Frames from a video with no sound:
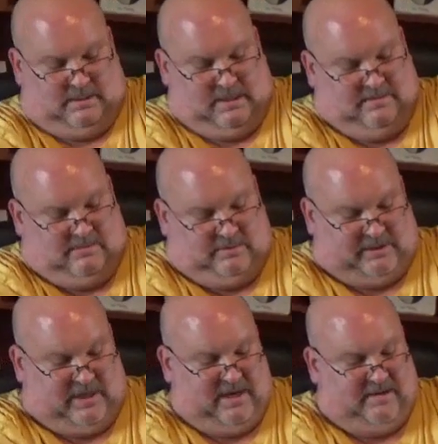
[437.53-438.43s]
cables,
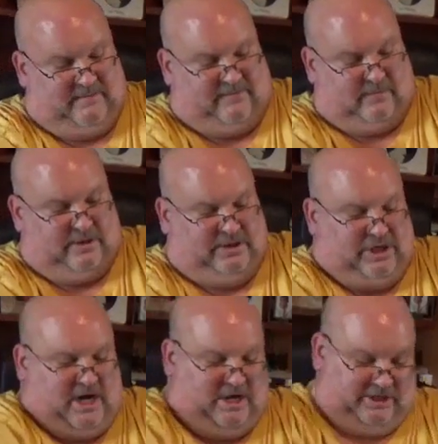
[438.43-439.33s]
and for
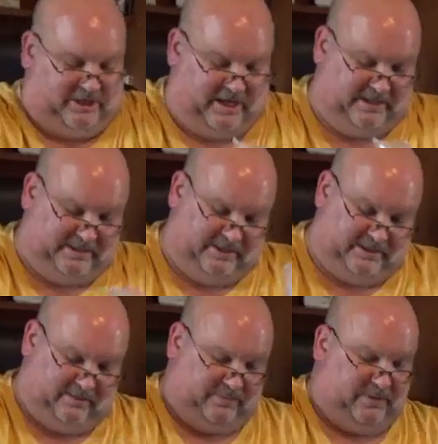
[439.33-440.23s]
charging I see
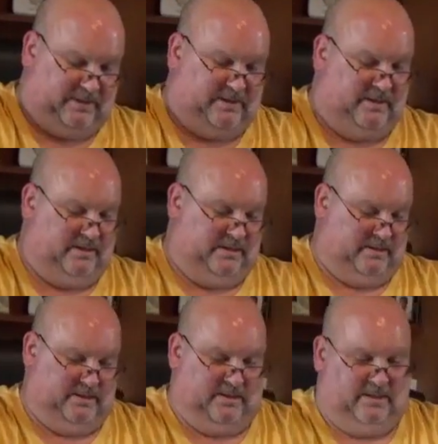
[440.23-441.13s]
something
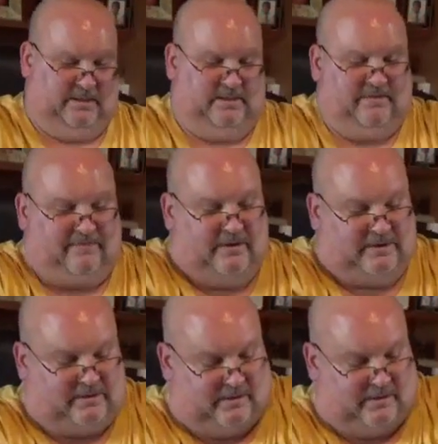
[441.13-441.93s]
different